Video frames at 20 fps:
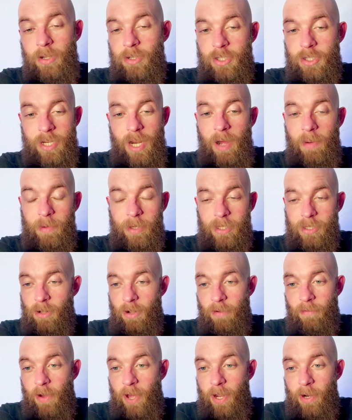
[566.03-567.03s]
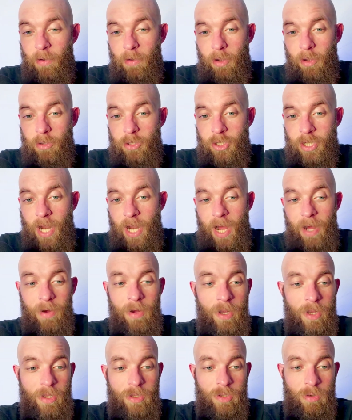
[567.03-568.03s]
Now, because if I don't launch now,
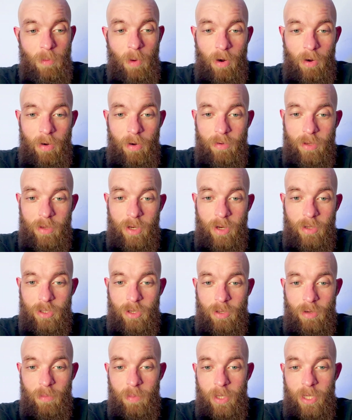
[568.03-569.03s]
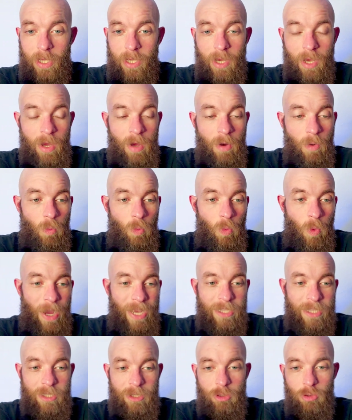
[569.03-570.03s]
tomorrow, it's going to be way
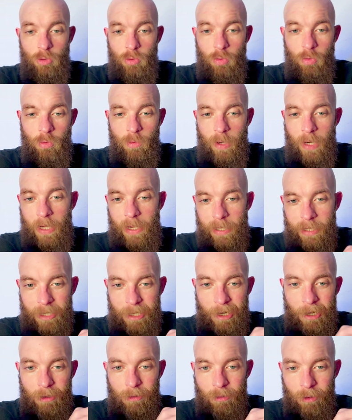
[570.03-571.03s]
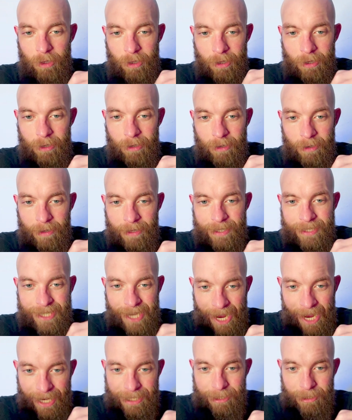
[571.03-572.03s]
too,
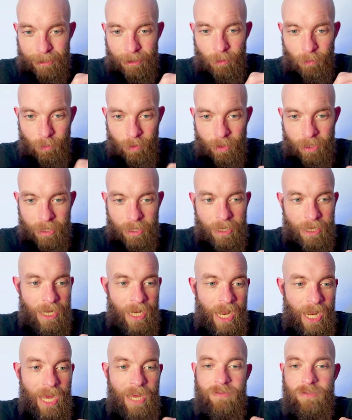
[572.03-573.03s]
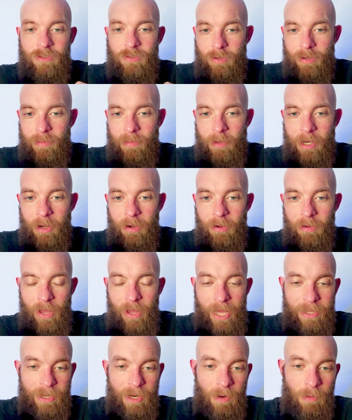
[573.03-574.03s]
tight with the live stream and all
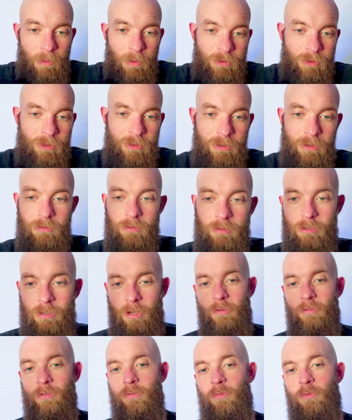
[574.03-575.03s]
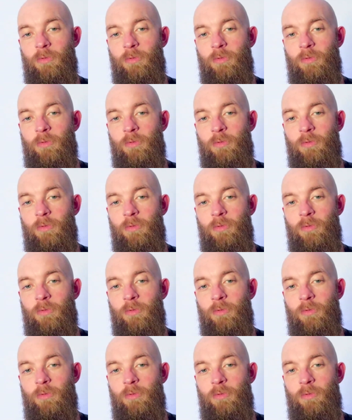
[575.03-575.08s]
that I want. So it